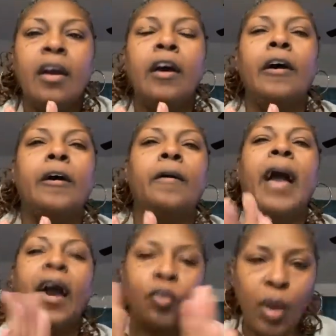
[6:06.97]

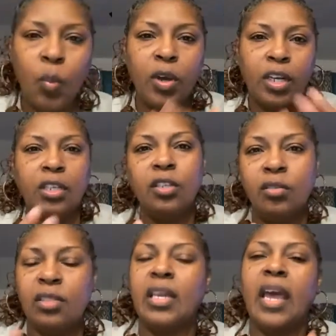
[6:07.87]
how do I want to use that?